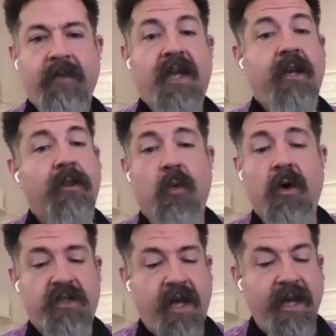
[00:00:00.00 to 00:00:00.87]
In other
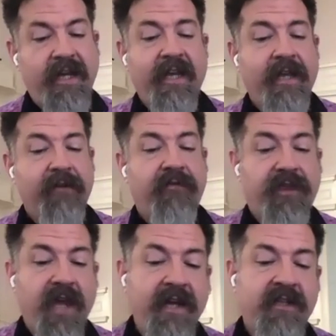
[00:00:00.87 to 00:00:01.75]
words, I can give
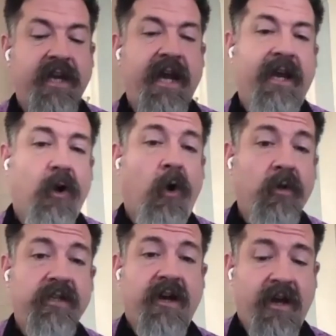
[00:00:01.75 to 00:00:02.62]
thanks at
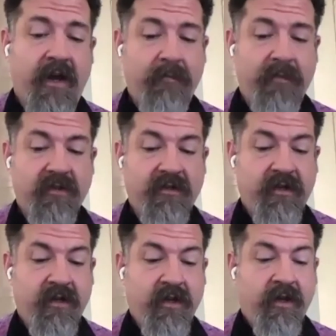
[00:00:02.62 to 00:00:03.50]
all times,
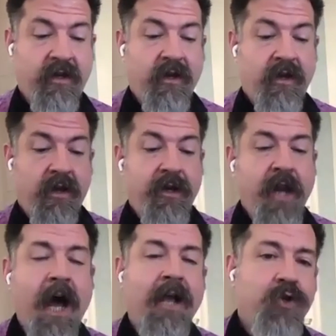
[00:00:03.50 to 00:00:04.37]

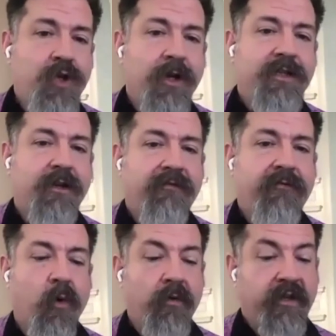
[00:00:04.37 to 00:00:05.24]
not just for